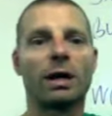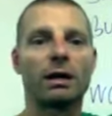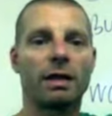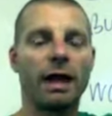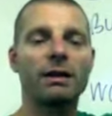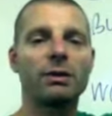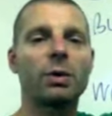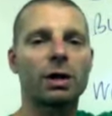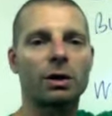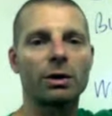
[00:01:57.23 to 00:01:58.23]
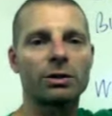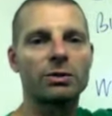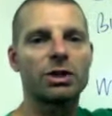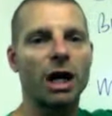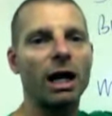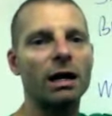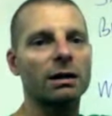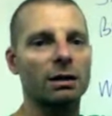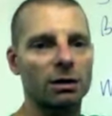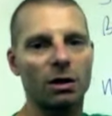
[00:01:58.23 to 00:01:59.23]
where then you are going to
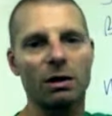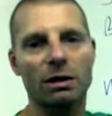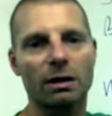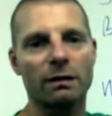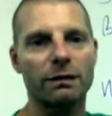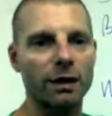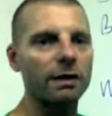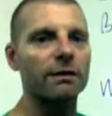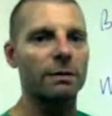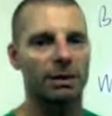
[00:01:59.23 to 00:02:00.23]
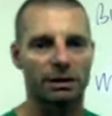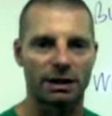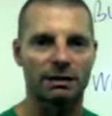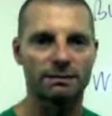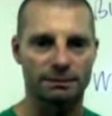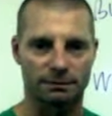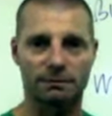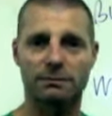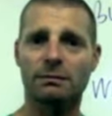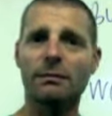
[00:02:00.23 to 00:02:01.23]
jog along the front of the building,
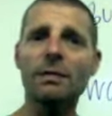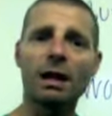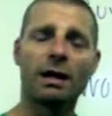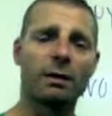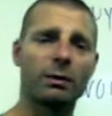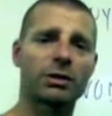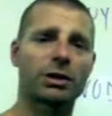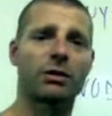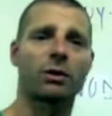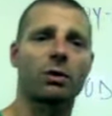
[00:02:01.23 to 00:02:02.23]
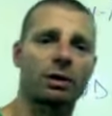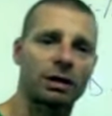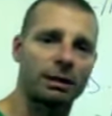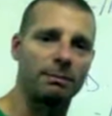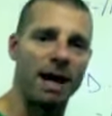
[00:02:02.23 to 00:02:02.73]
and then when you turn the corner